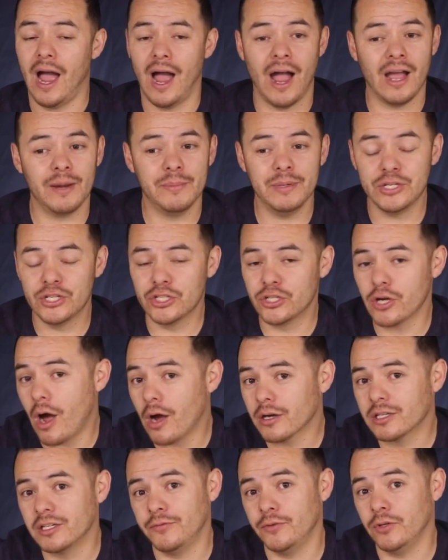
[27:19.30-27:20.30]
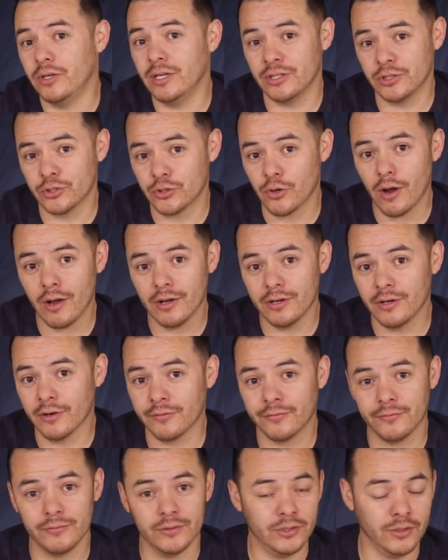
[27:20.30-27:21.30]
I'd be shocked if you didn't draw it
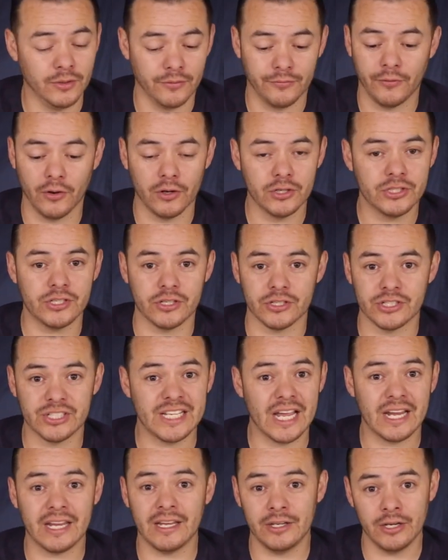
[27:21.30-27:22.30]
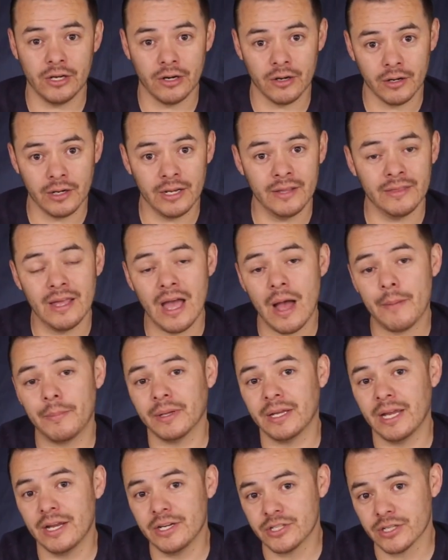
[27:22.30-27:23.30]
your first or second year in the
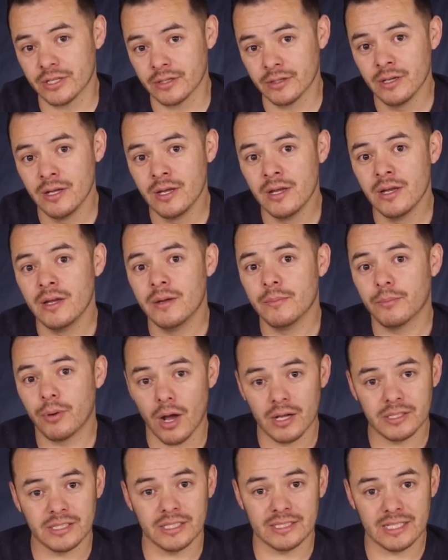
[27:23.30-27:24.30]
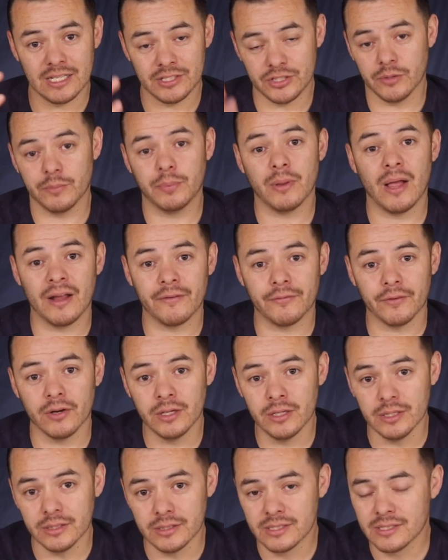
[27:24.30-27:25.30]
application process as you're applying for
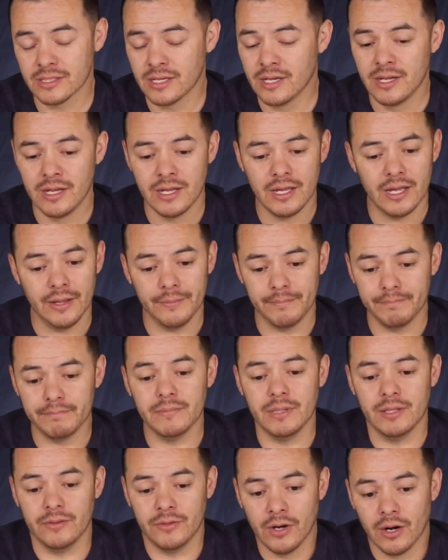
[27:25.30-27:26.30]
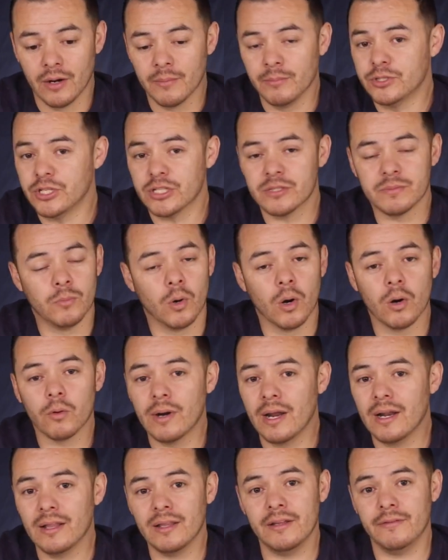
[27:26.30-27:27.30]
hunts. They're just more
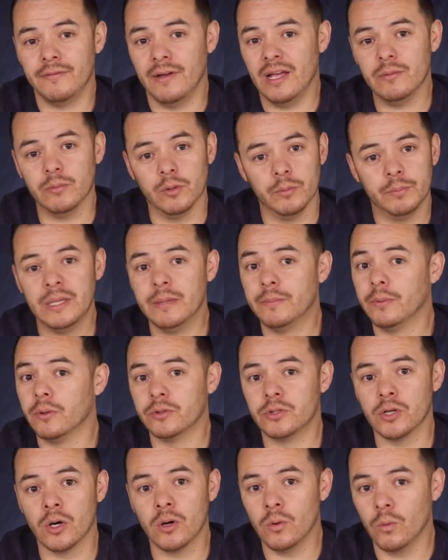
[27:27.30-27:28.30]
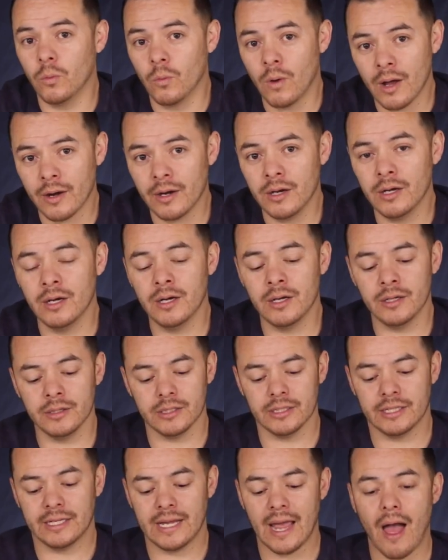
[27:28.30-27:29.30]
readily available. People don't want to hunt
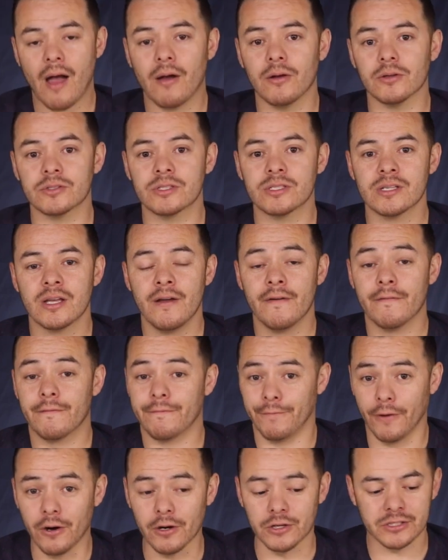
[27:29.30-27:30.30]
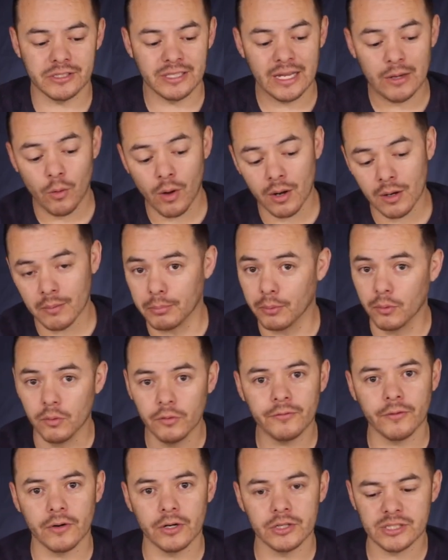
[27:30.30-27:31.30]
cows first. They want a
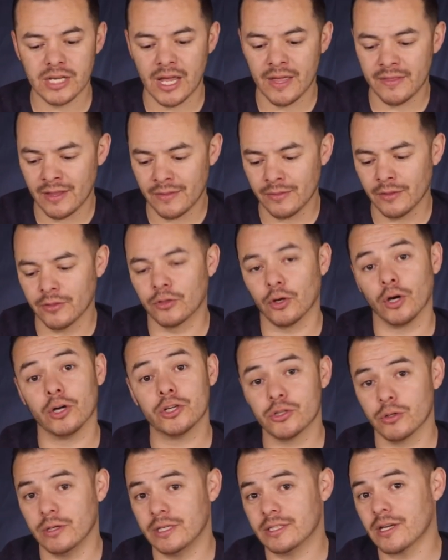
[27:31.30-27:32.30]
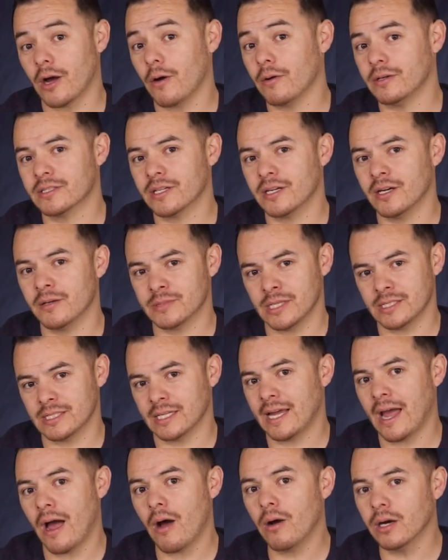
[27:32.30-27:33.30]
bull first, and then the third choice always comes as a
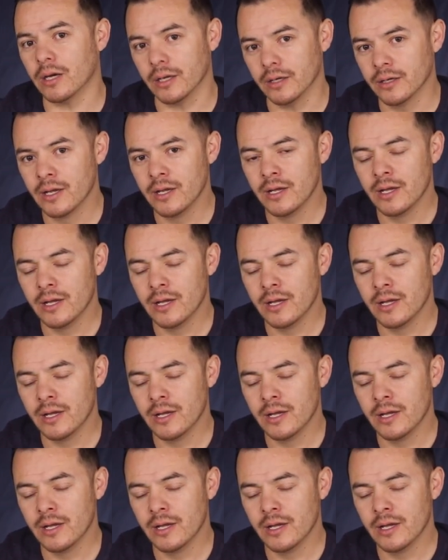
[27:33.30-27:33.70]
cow hunt.